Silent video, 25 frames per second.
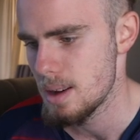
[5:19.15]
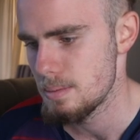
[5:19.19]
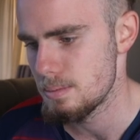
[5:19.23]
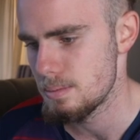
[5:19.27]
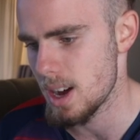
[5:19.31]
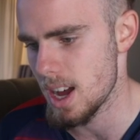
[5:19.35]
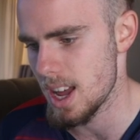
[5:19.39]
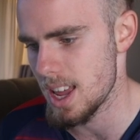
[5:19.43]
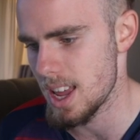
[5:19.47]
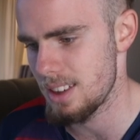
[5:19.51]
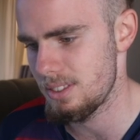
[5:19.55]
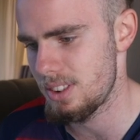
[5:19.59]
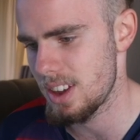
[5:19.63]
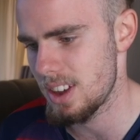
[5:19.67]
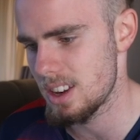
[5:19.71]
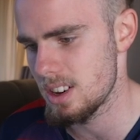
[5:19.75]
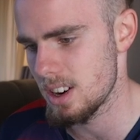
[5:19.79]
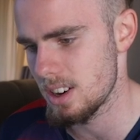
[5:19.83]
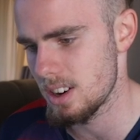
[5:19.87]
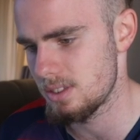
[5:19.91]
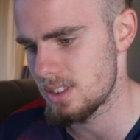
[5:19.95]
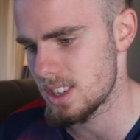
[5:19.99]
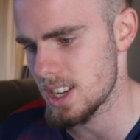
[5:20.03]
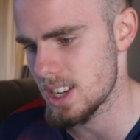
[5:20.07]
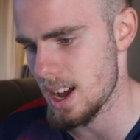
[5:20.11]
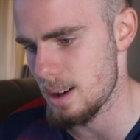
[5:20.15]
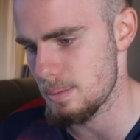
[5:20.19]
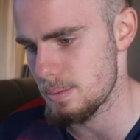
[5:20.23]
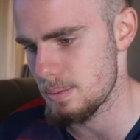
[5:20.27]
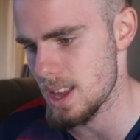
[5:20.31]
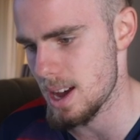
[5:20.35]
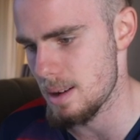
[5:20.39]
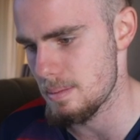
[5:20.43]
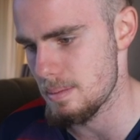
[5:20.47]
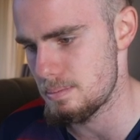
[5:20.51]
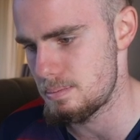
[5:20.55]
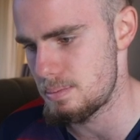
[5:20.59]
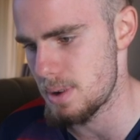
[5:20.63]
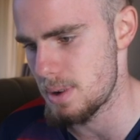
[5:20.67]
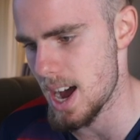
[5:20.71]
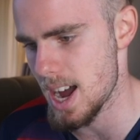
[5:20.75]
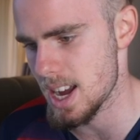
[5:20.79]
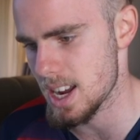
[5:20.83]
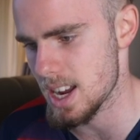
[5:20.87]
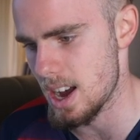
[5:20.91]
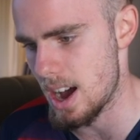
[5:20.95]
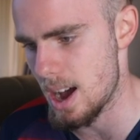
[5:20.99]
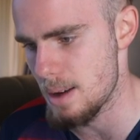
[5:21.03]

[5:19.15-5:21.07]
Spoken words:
But if he could have tapped that back,